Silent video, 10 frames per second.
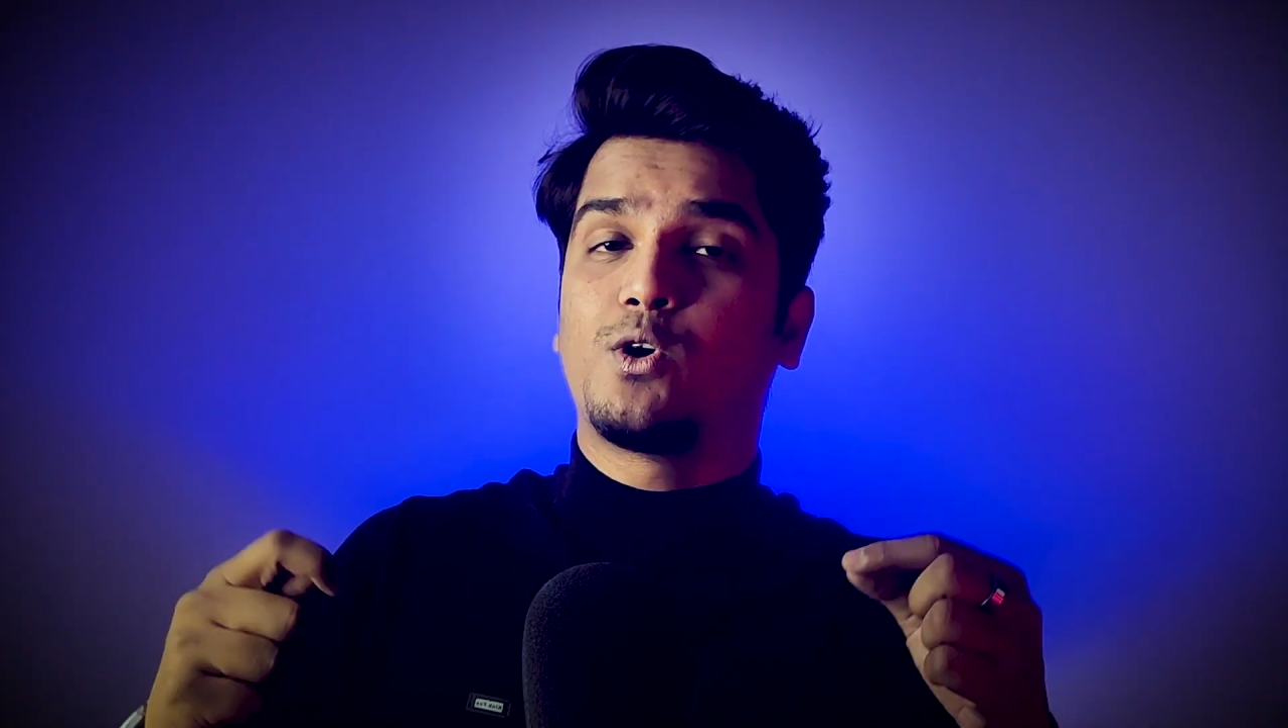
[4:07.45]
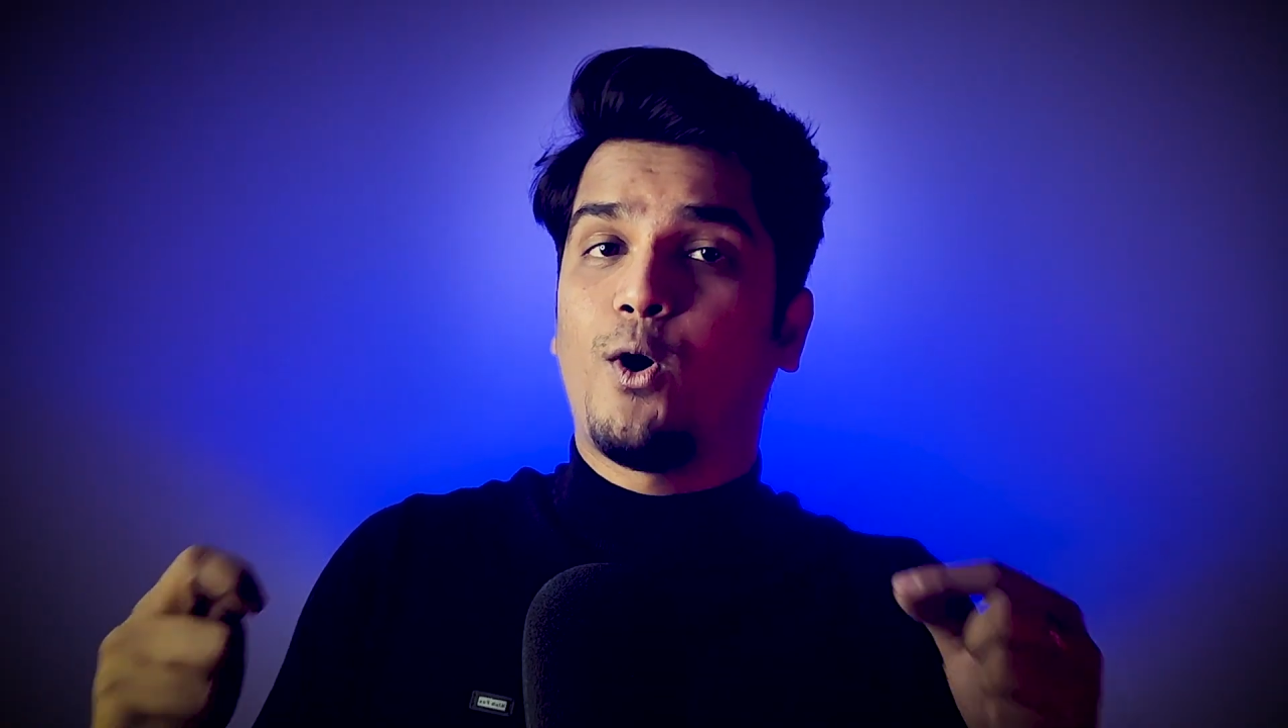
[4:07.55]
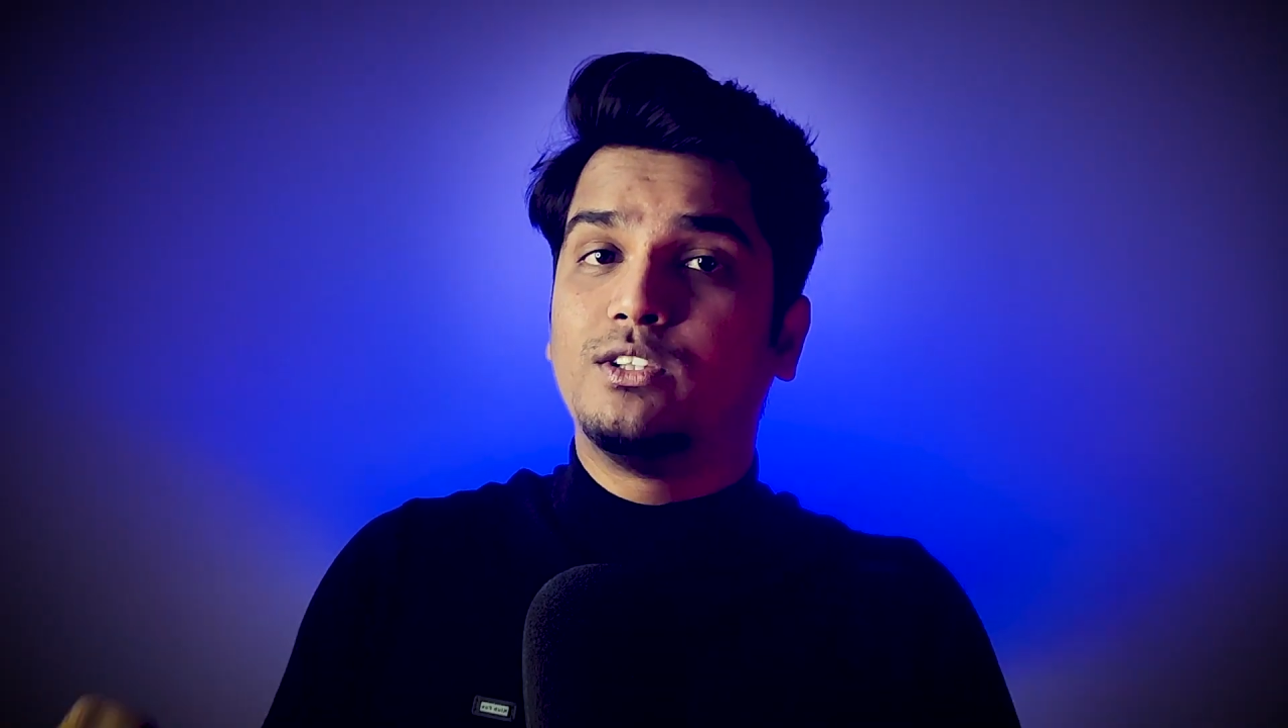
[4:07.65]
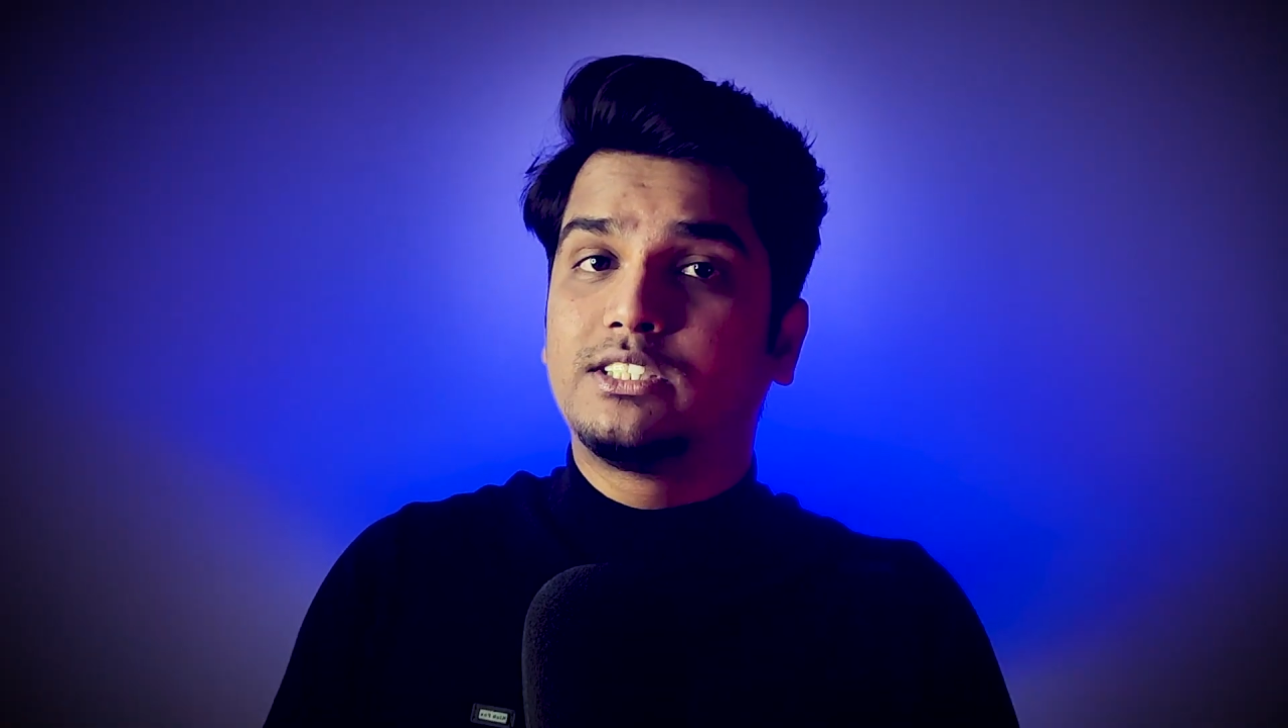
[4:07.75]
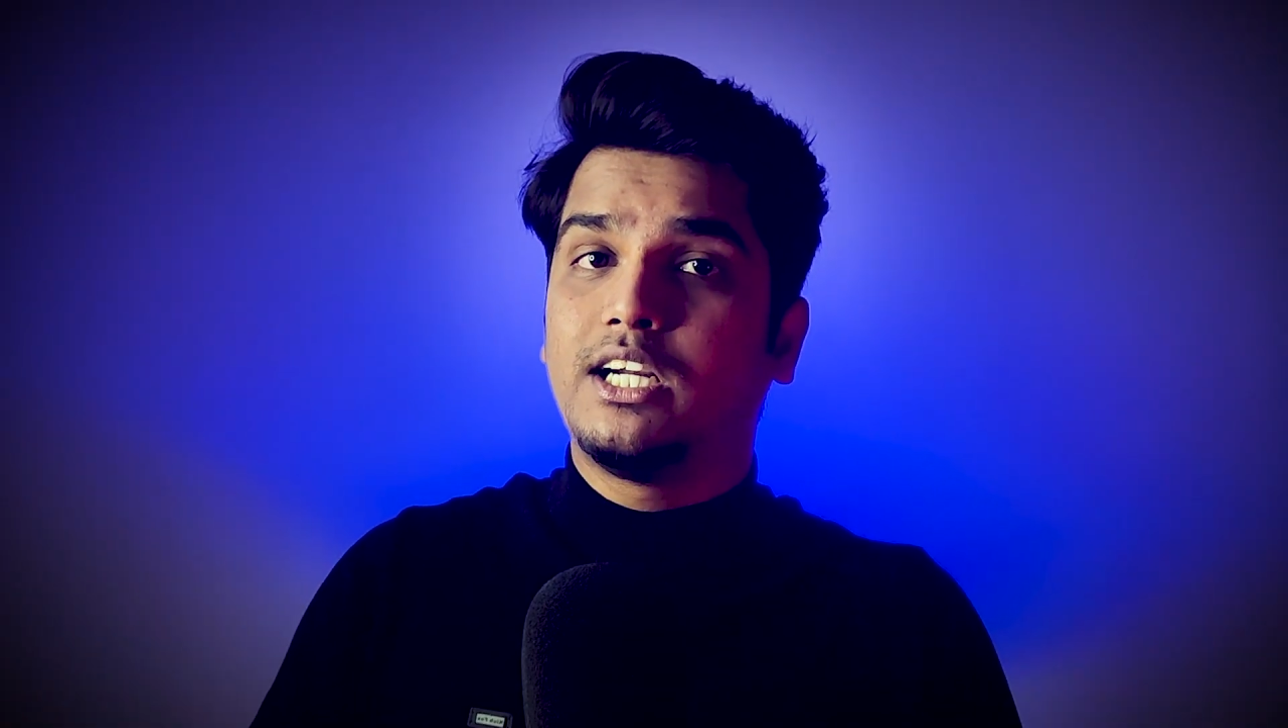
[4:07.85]

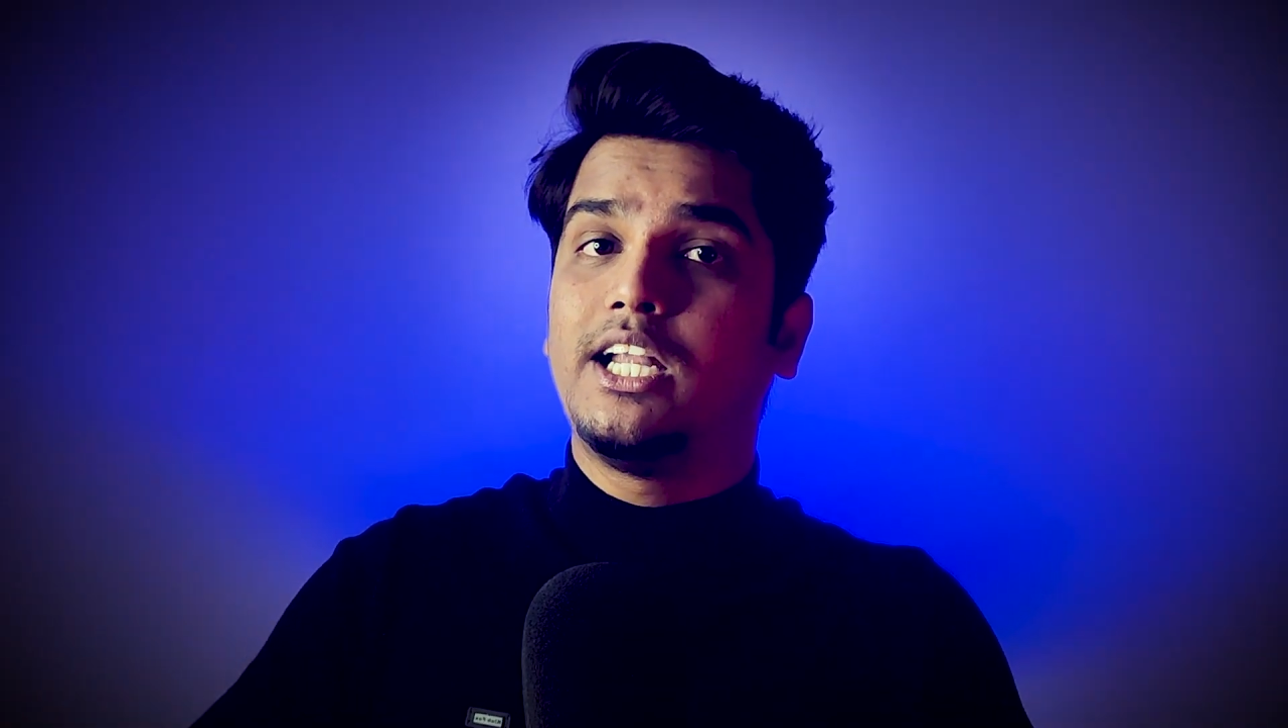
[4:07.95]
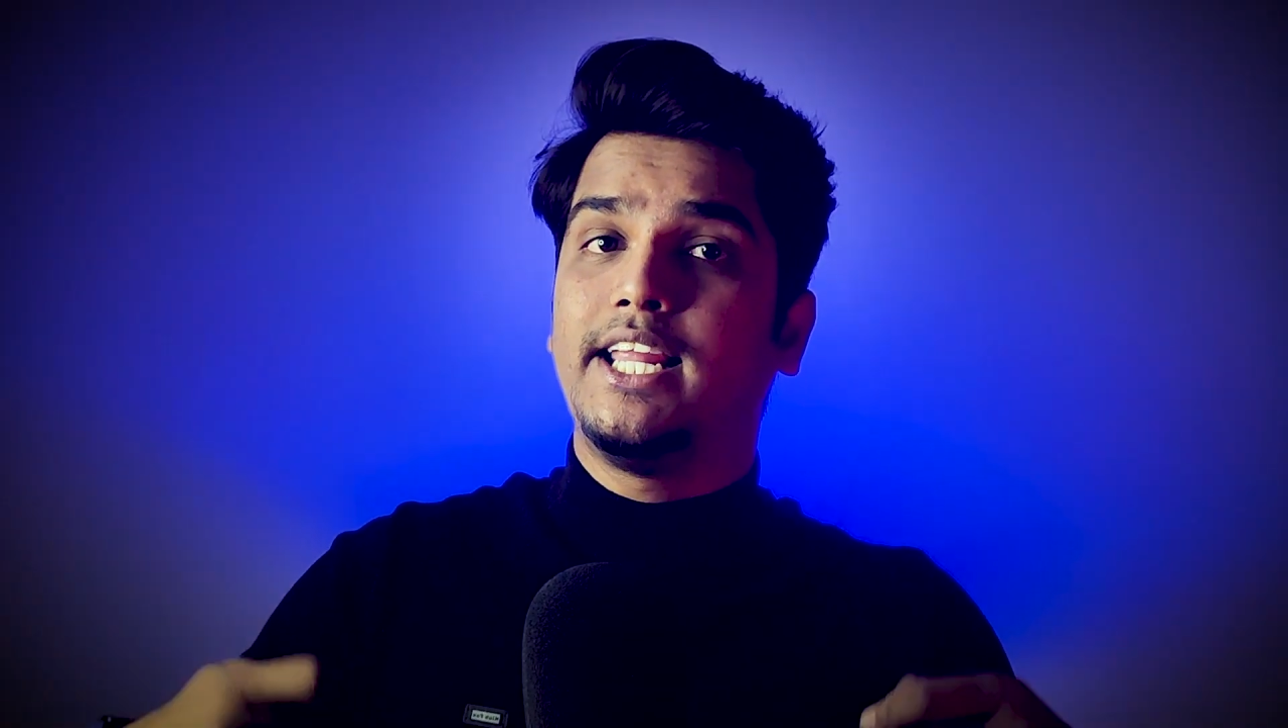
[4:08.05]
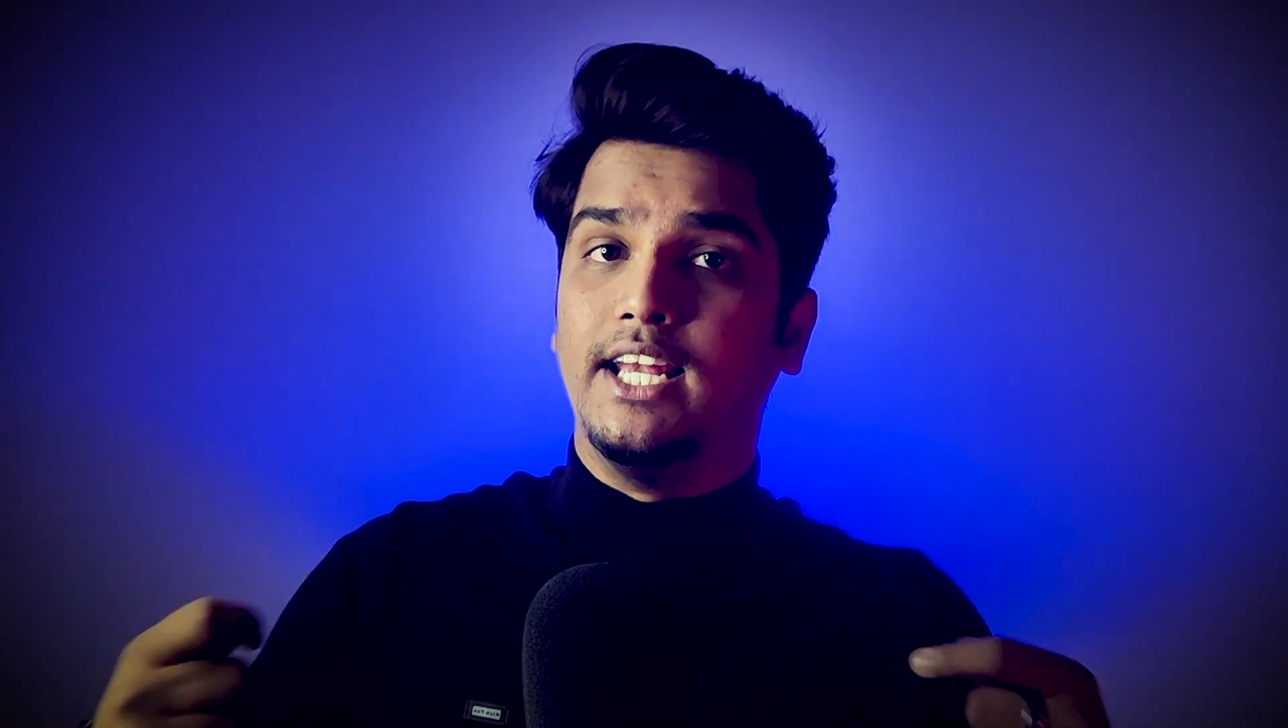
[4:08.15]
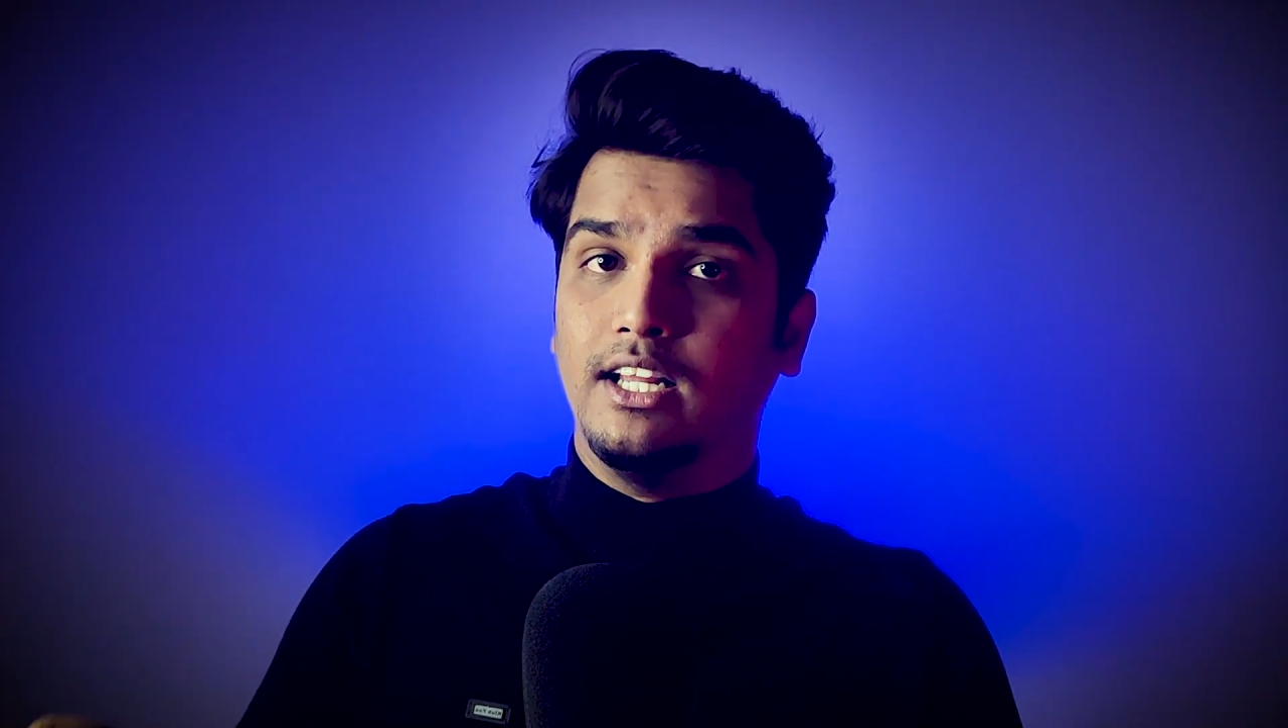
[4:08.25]
constantly